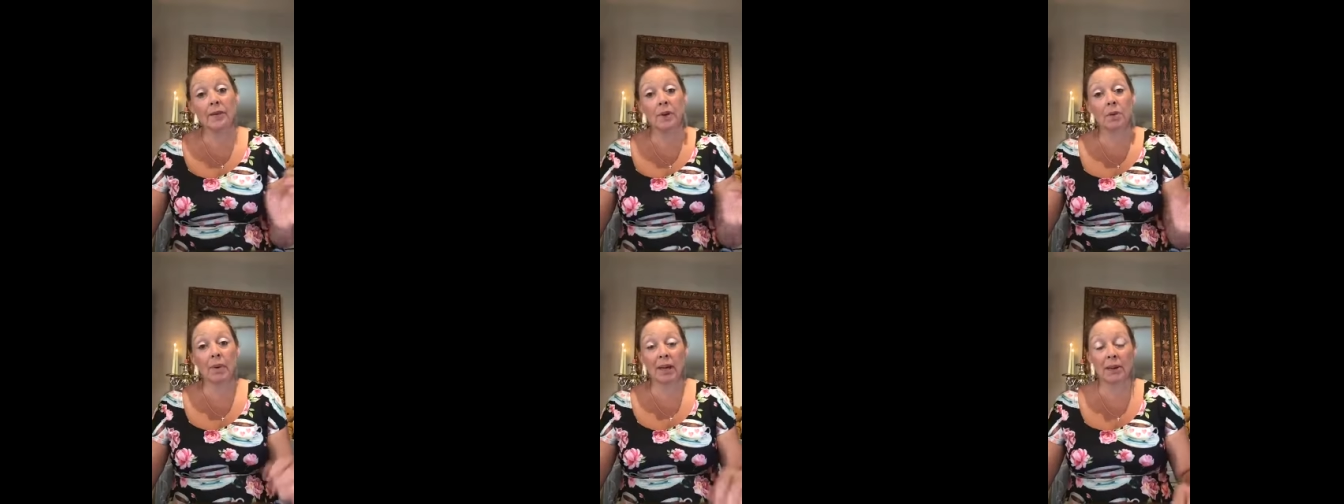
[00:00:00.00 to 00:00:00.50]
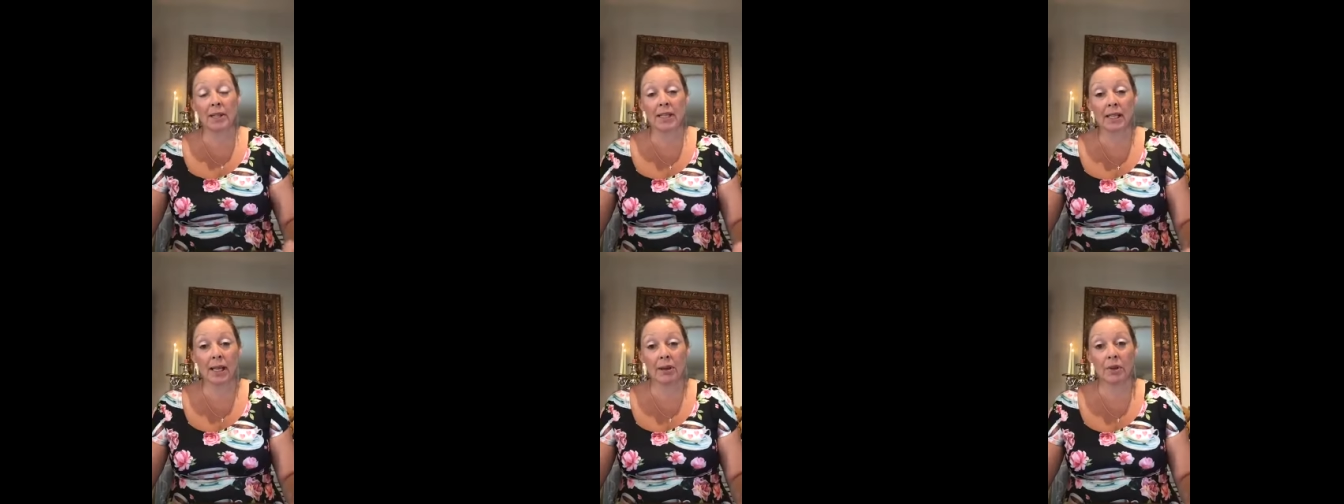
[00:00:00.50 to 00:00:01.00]
the internet, if
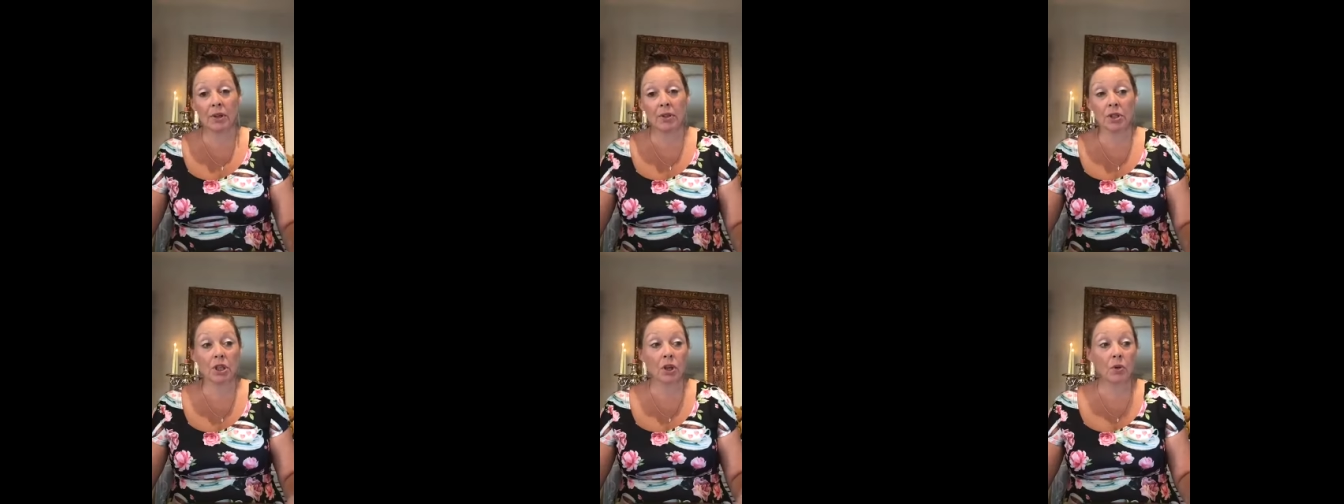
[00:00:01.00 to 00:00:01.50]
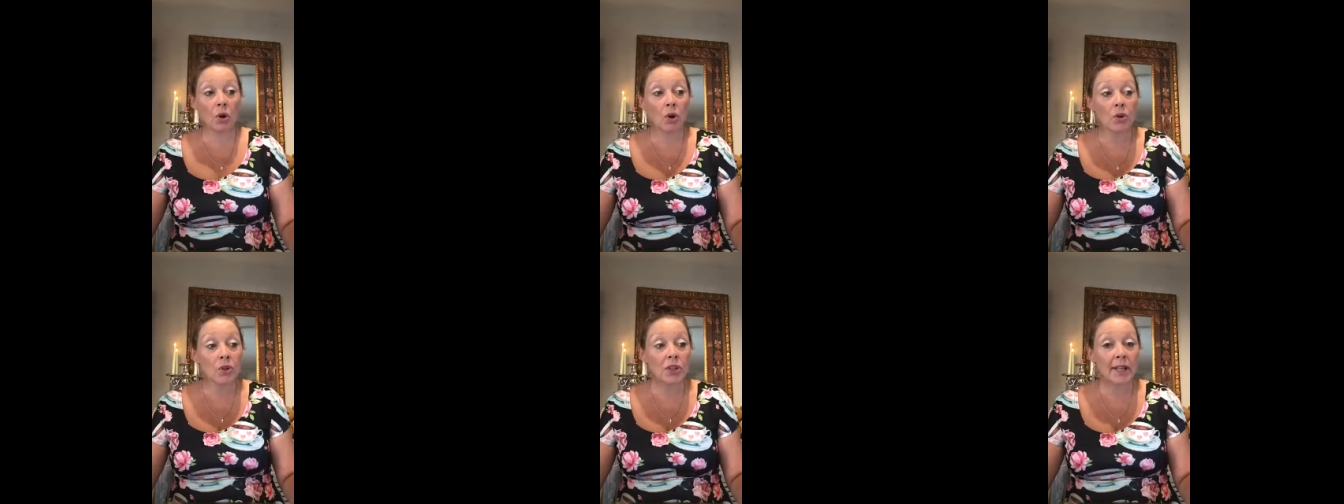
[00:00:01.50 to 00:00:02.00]
your parents allow you
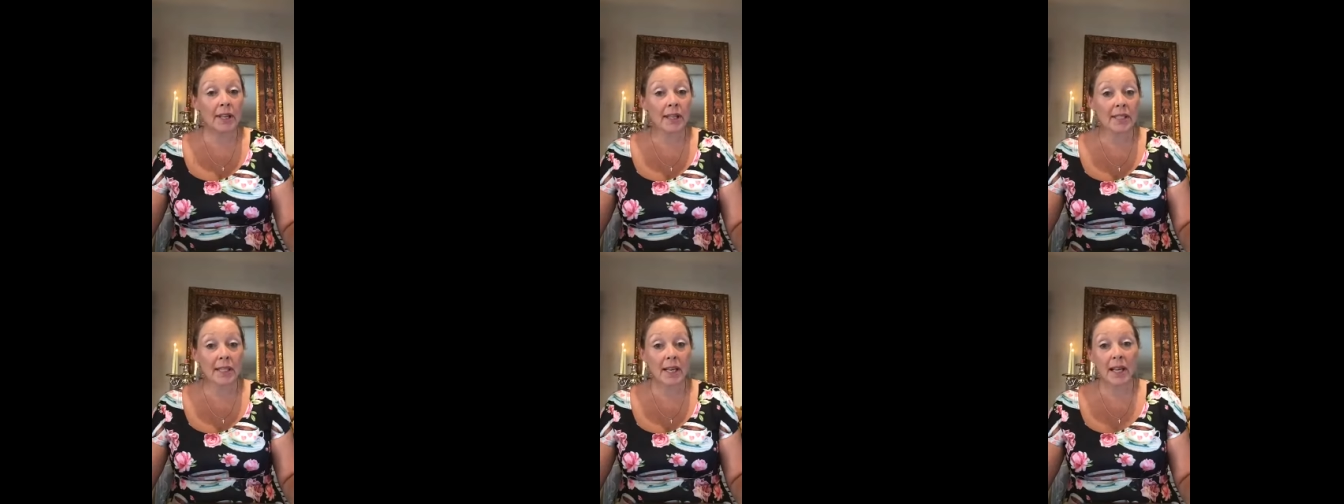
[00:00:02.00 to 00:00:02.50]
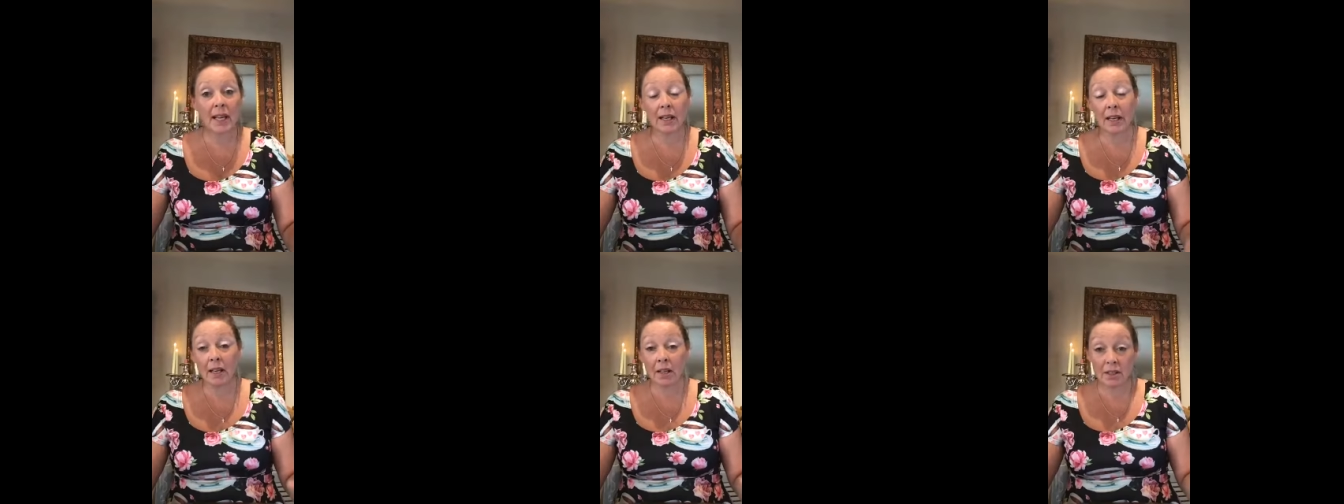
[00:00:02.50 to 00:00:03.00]
to go onto the
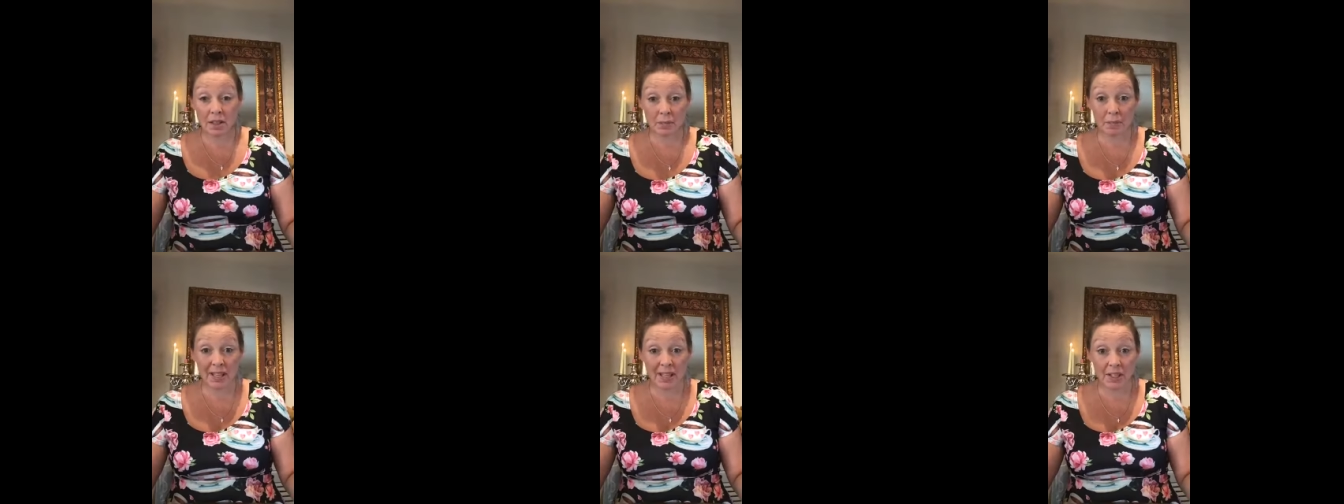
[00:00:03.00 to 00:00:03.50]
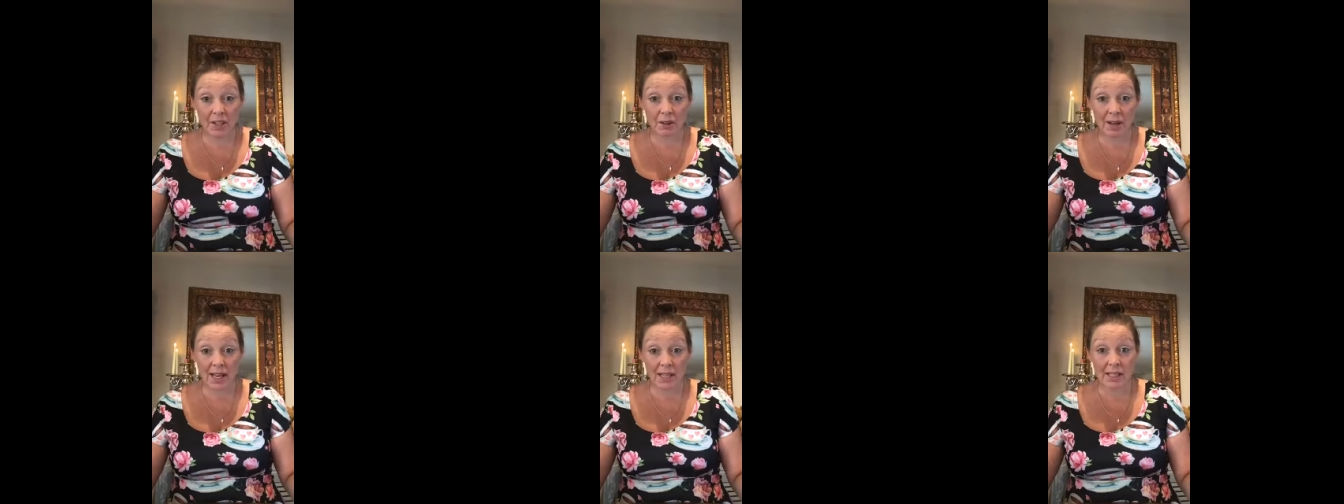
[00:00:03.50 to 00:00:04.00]
internet, to
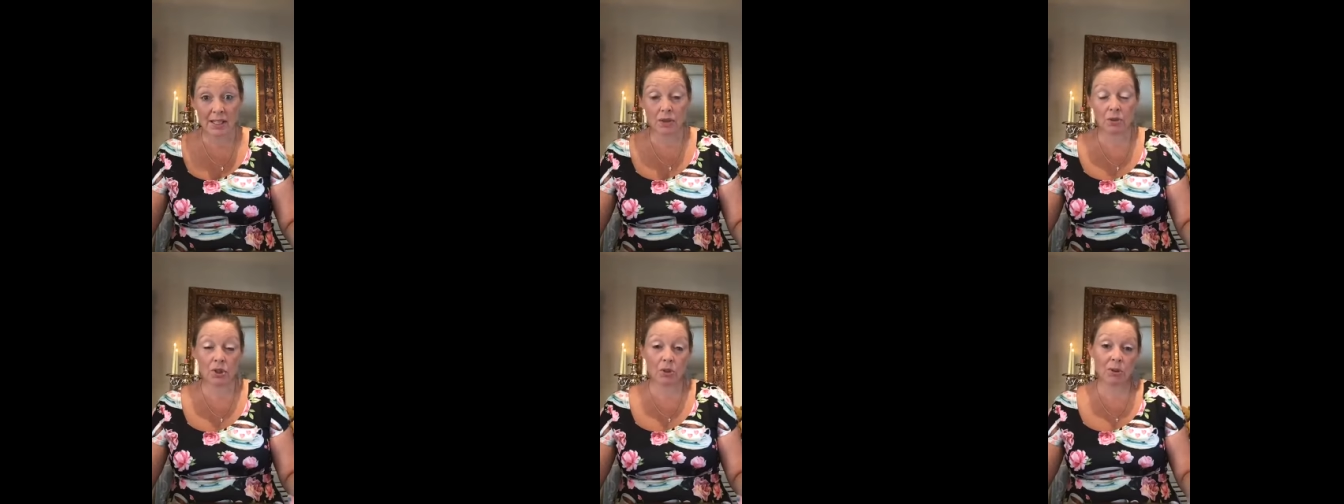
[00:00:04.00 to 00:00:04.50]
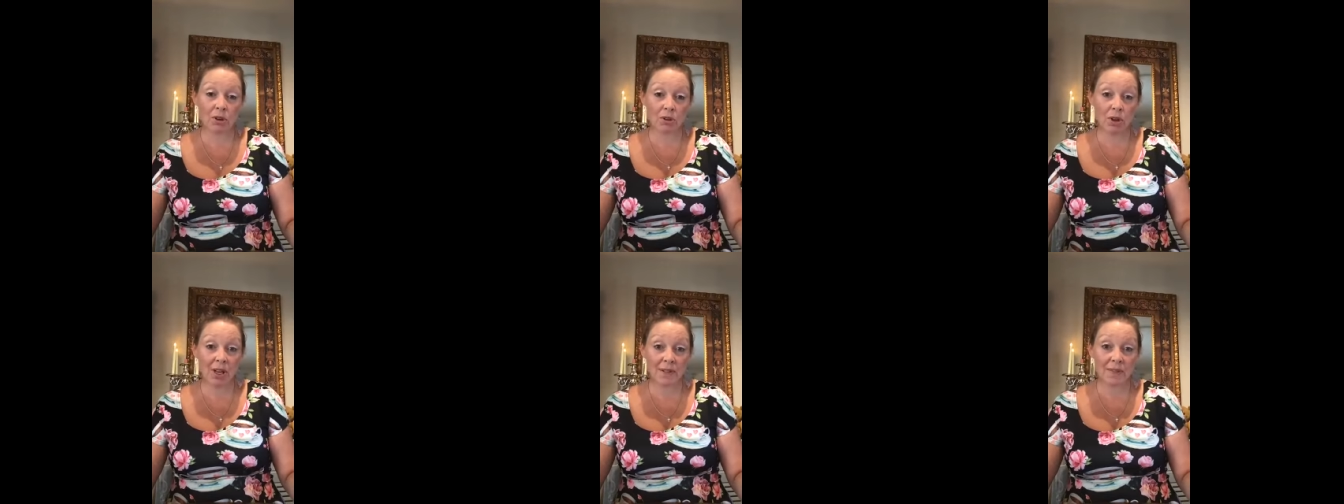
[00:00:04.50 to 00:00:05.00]
Pinterest
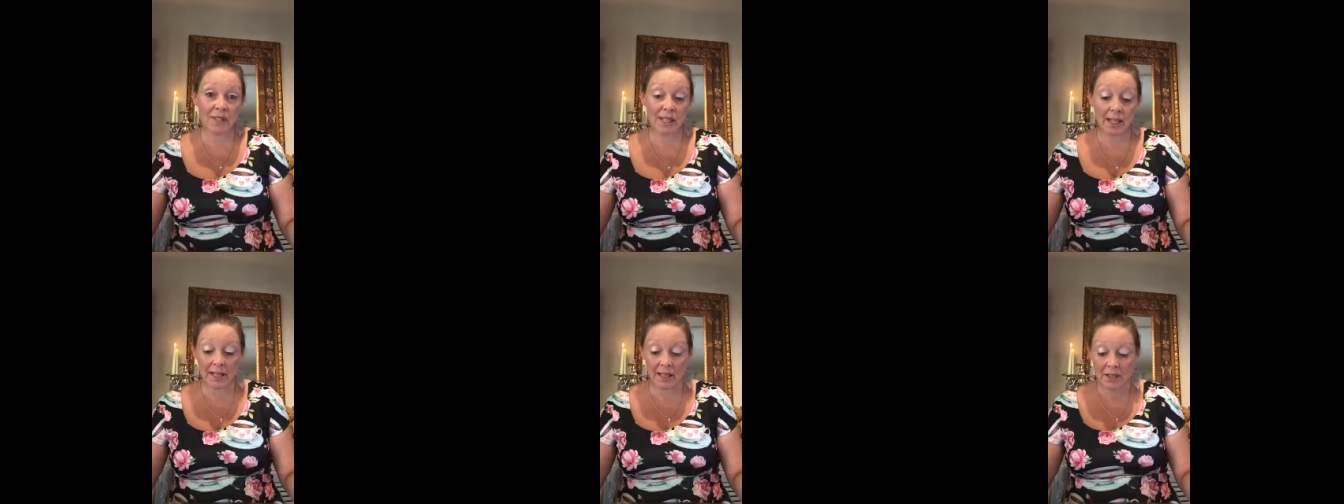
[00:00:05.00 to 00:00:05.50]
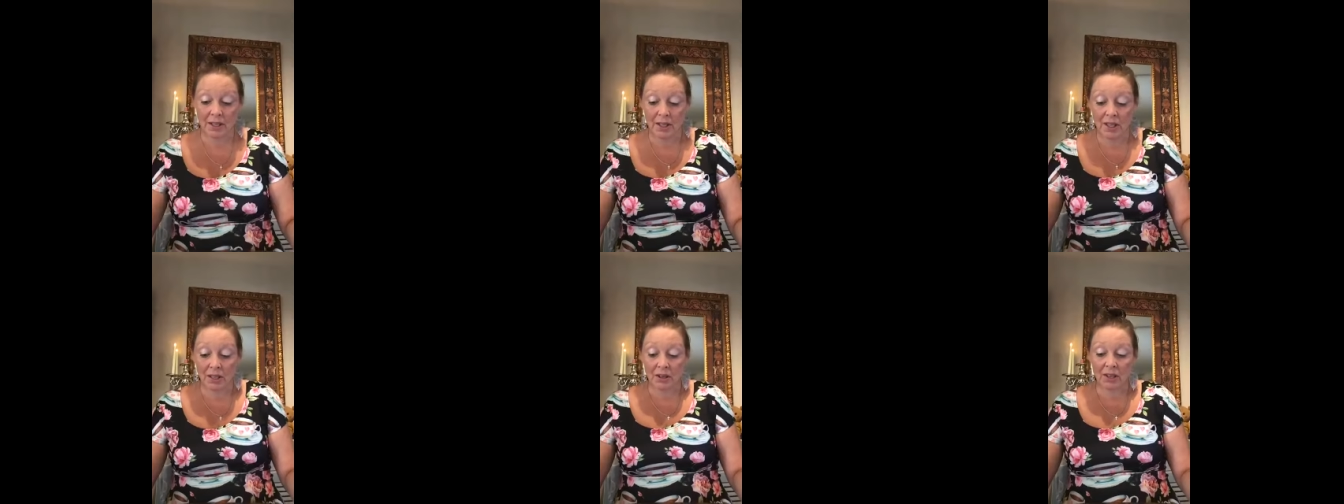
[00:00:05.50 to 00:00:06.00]
or to a craft
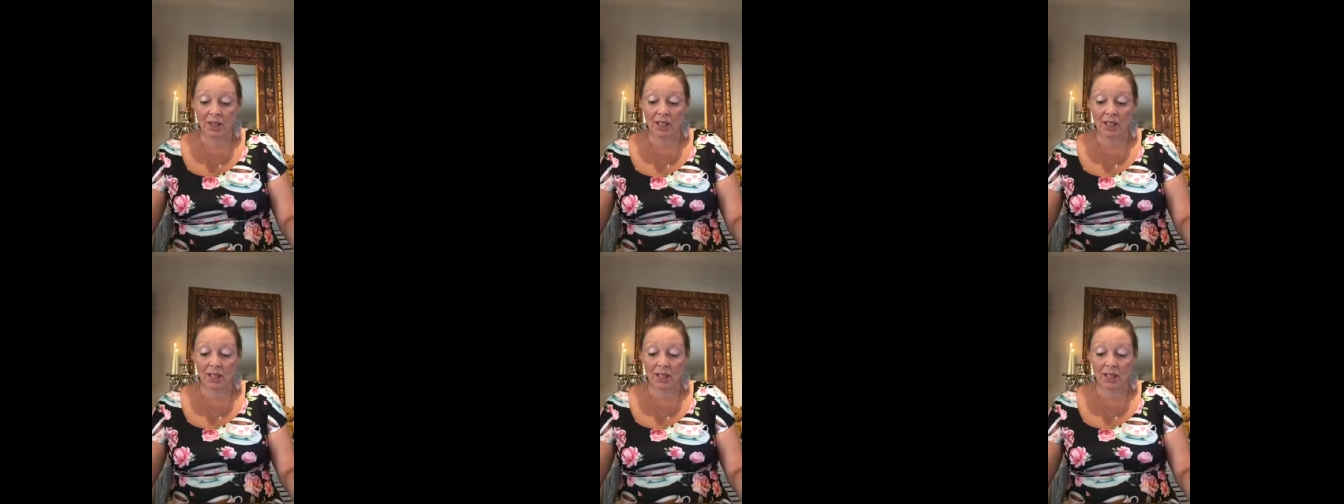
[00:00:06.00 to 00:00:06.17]
site,